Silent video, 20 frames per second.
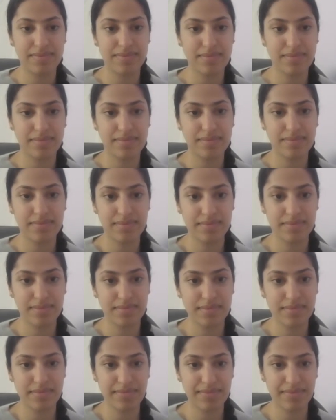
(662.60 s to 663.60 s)

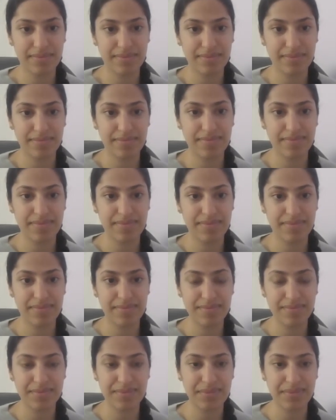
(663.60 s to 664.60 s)

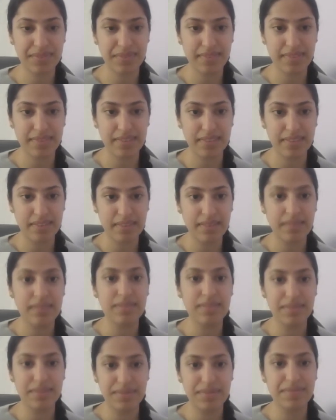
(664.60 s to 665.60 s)

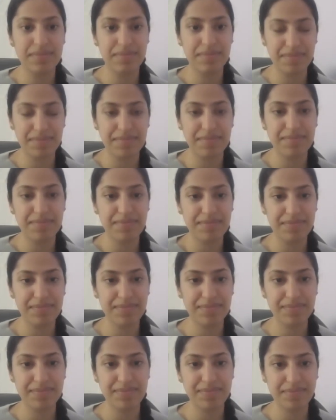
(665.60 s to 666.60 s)

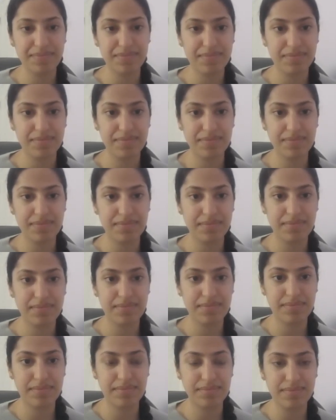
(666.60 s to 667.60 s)

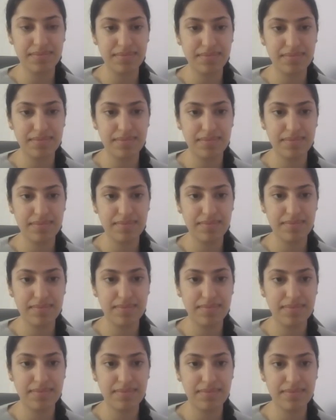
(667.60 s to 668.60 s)

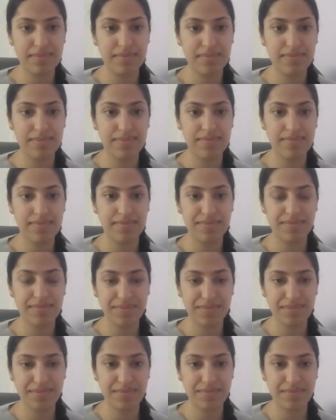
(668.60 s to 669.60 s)

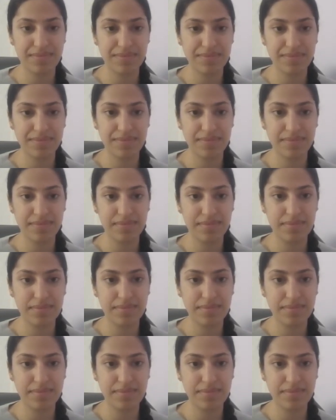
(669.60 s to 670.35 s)
This person isn't speaking.